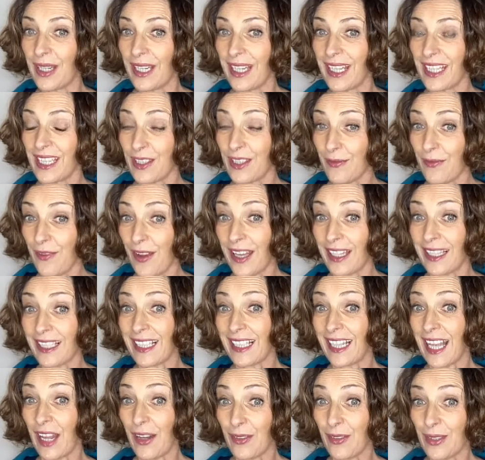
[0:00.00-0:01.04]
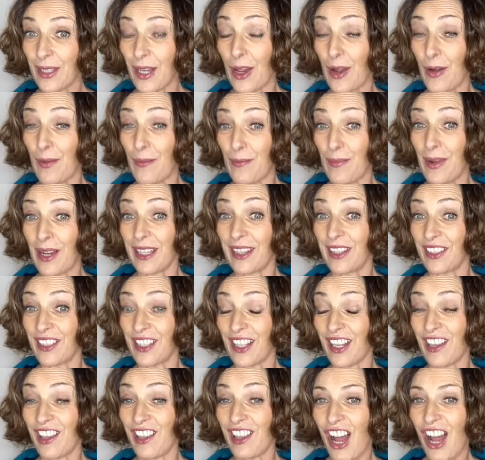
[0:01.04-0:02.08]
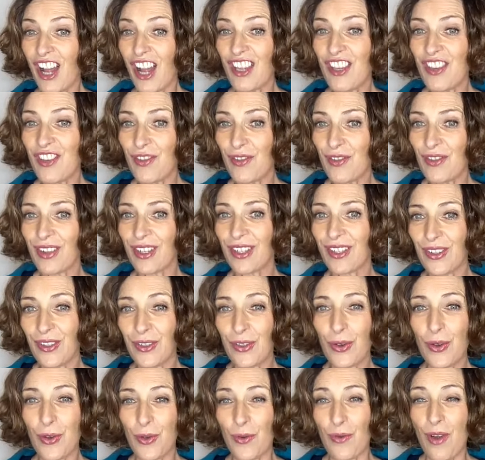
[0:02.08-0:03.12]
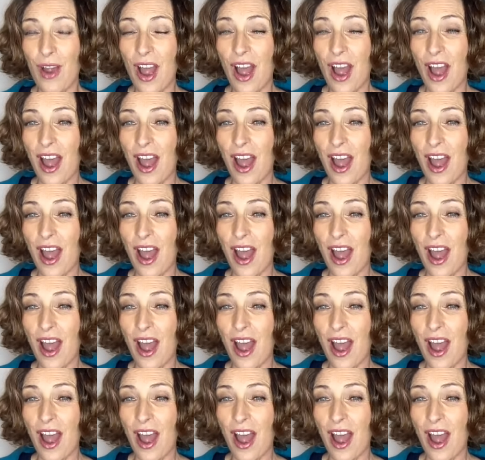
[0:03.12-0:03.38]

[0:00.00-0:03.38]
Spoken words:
It's the final countdown, but there's a lot you can do